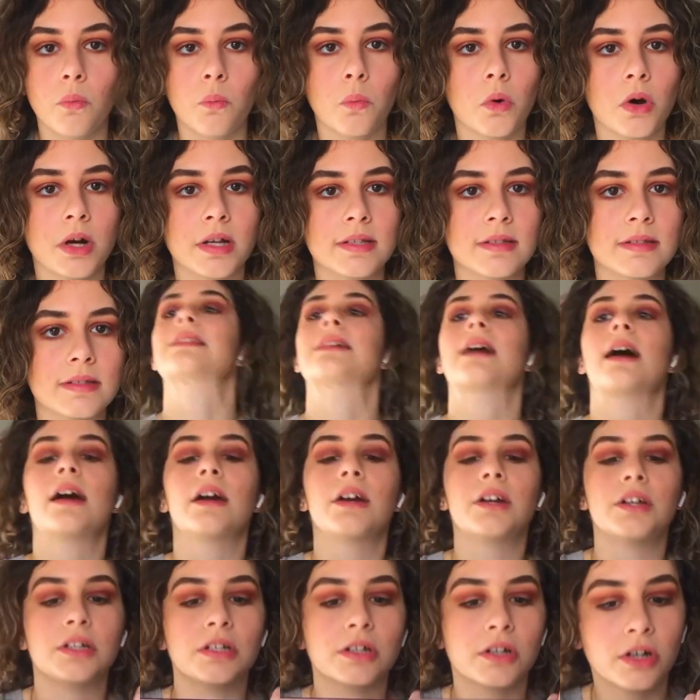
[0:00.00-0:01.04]
one
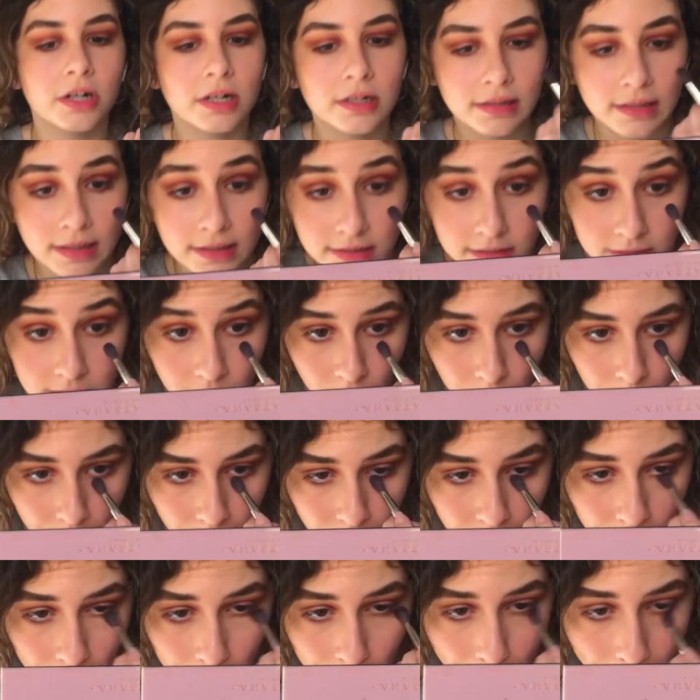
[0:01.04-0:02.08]
entire year, and that's
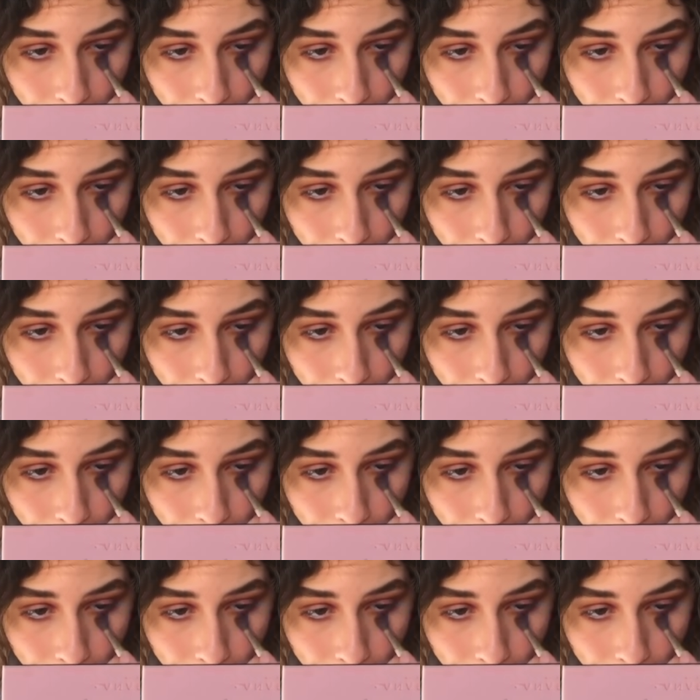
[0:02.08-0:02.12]
summer.